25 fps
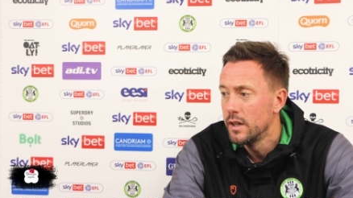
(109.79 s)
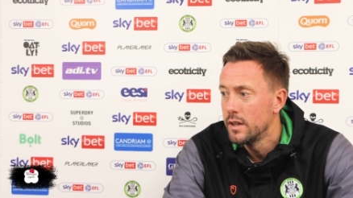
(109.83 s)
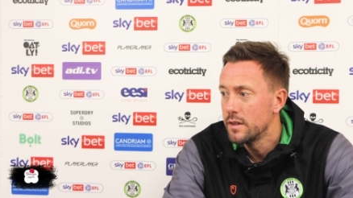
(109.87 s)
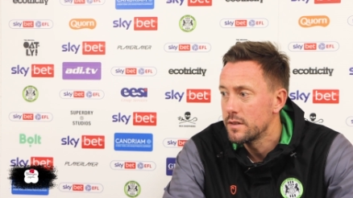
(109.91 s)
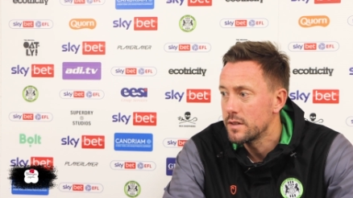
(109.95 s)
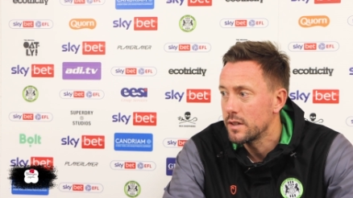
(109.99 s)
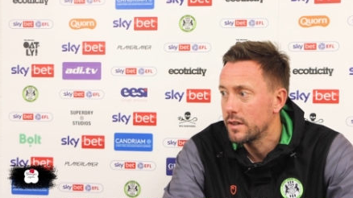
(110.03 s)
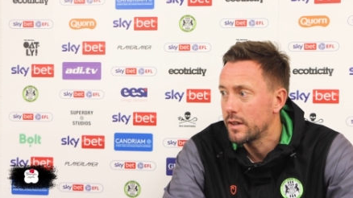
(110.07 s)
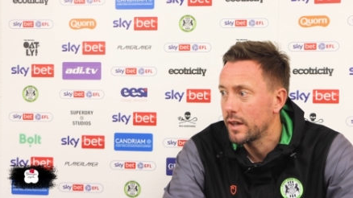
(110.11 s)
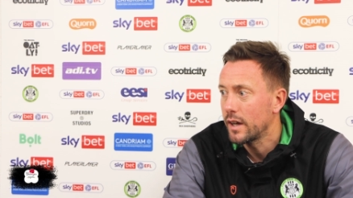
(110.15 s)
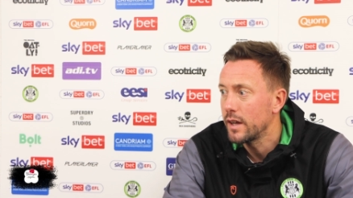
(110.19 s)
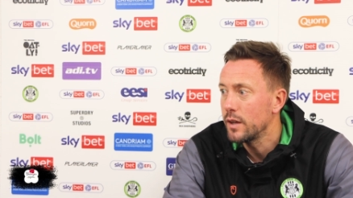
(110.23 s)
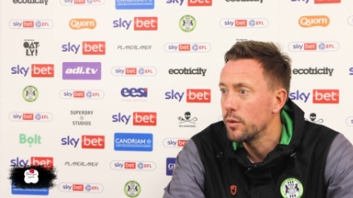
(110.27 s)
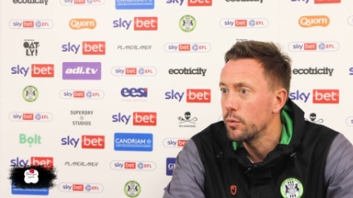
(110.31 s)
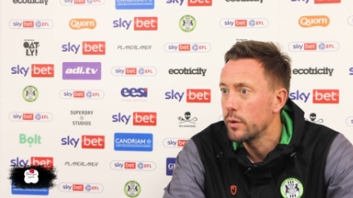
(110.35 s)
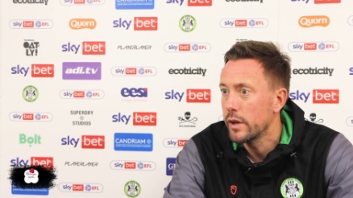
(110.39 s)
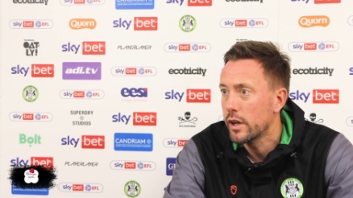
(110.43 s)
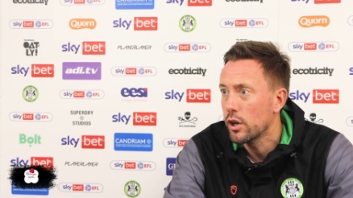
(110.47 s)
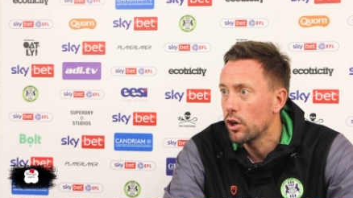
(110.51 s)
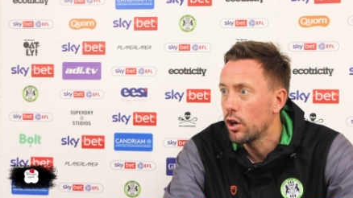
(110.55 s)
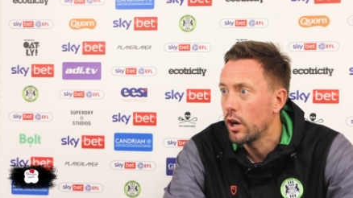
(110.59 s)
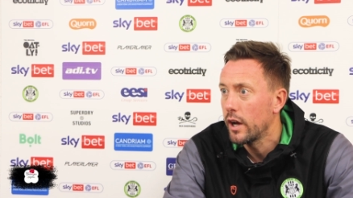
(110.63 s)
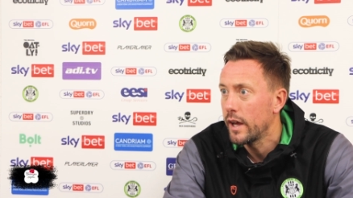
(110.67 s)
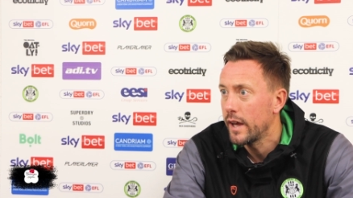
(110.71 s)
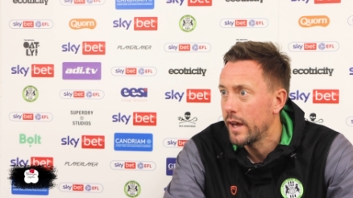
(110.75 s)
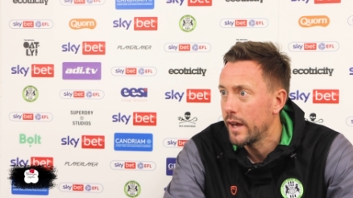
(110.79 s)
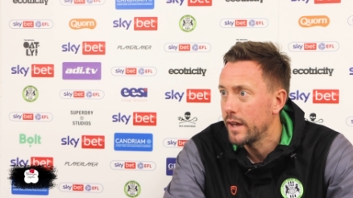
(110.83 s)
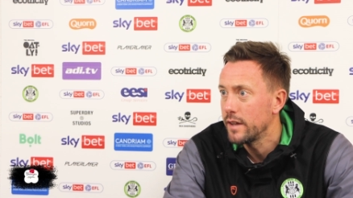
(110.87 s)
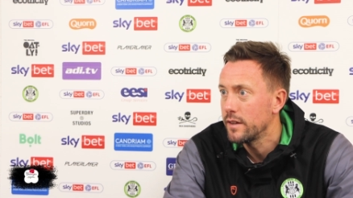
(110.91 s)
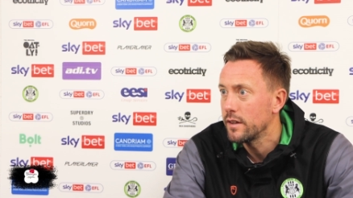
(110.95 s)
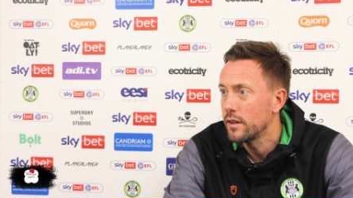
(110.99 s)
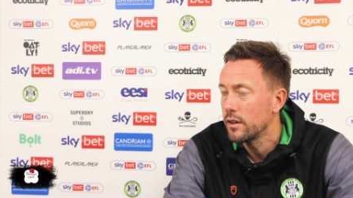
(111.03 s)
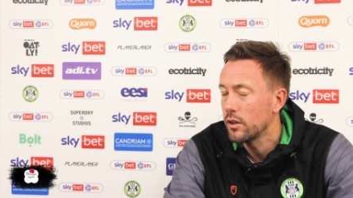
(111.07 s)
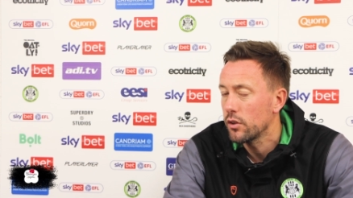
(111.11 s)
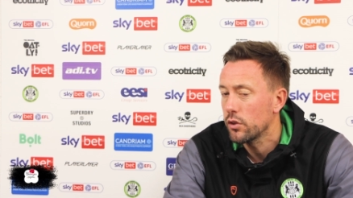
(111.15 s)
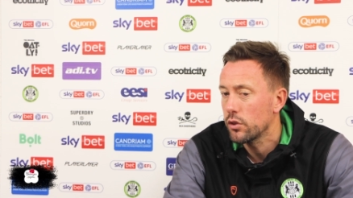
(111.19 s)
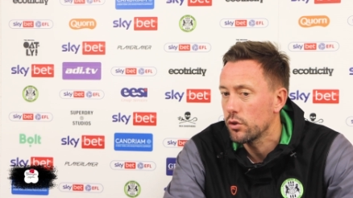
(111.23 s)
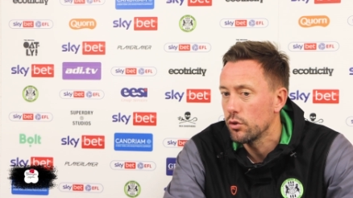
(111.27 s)
Today we got ahead
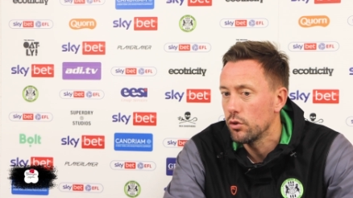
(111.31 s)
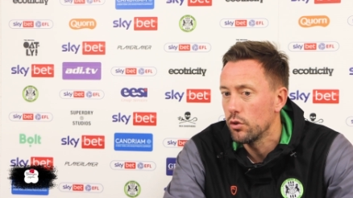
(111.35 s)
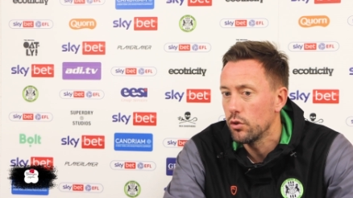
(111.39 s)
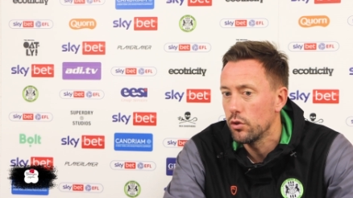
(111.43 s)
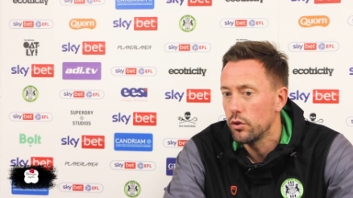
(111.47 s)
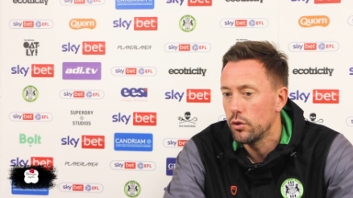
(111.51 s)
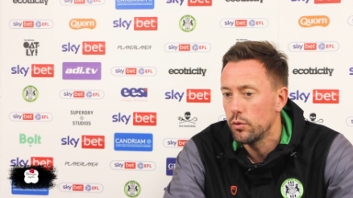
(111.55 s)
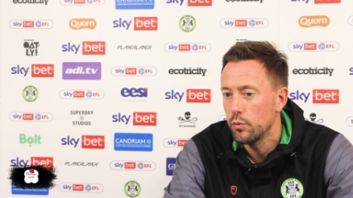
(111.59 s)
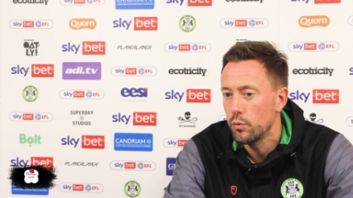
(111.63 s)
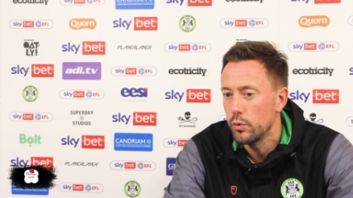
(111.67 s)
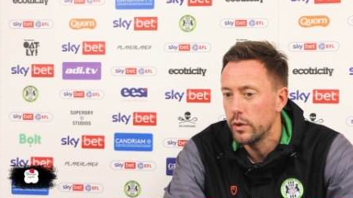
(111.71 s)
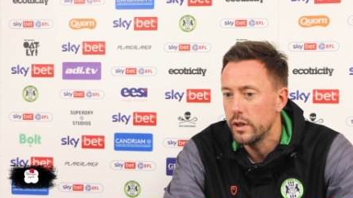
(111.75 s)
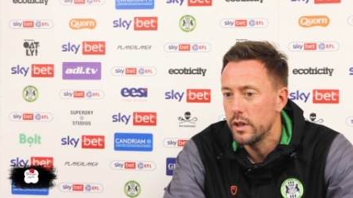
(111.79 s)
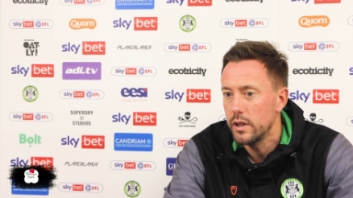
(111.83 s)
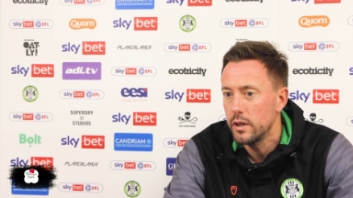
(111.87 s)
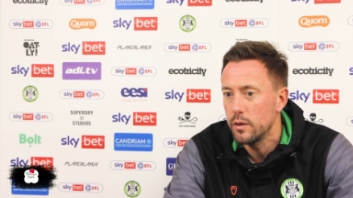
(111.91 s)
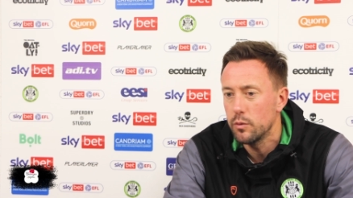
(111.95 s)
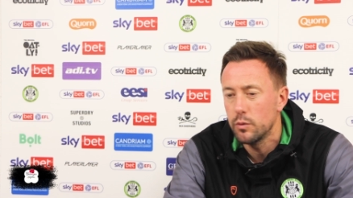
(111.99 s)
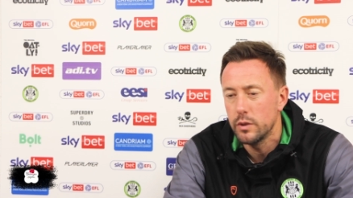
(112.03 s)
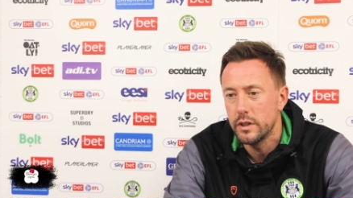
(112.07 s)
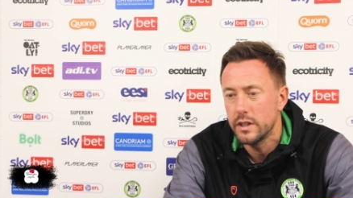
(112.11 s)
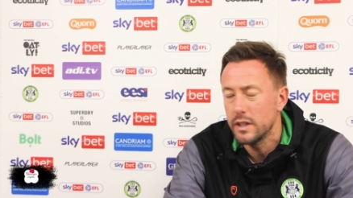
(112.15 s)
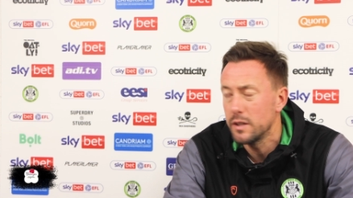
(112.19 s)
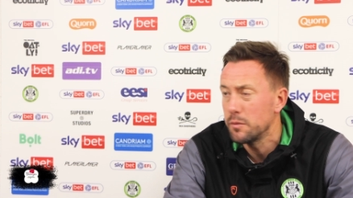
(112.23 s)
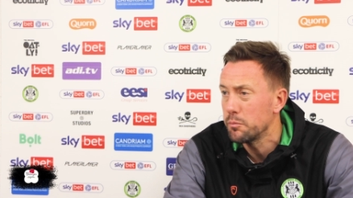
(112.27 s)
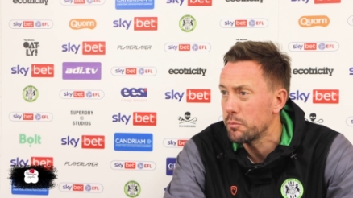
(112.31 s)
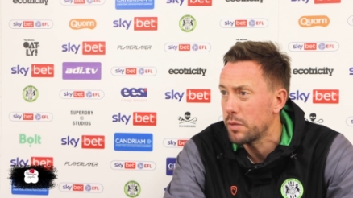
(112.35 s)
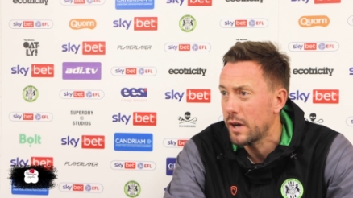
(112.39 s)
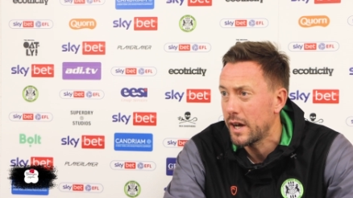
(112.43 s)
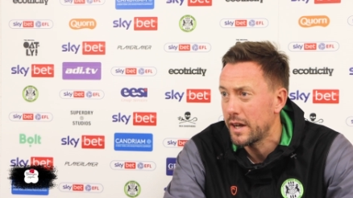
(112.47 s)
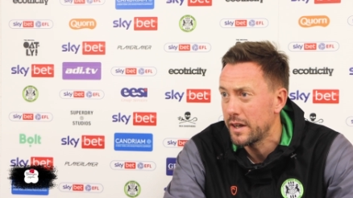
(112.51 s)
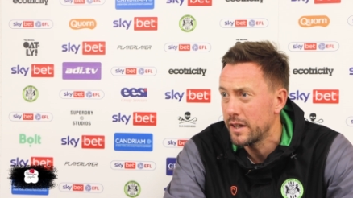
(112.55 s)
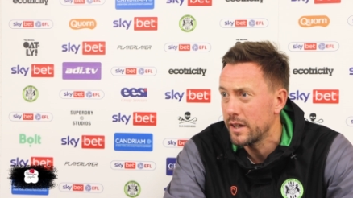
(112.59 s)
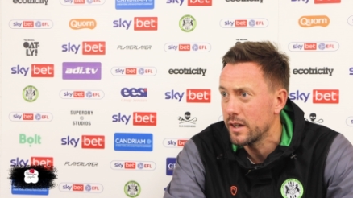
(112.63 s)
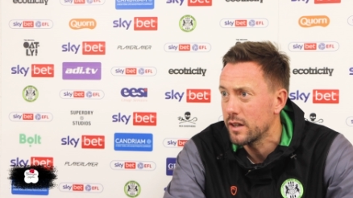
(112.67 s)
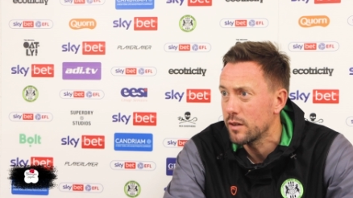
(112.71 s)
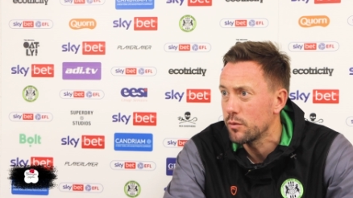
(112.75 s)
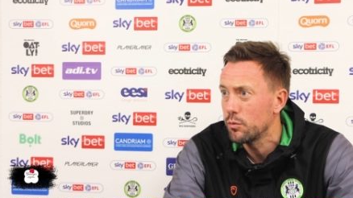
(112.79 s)
and I thought that we, we didn't
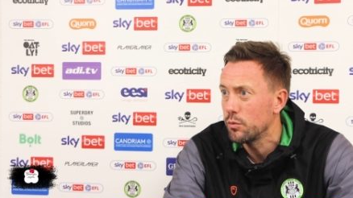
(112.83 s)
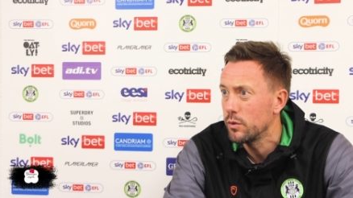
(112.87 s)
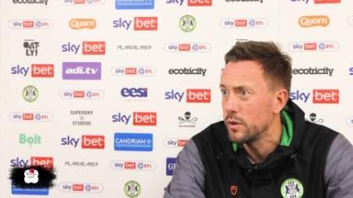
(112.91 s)
panic,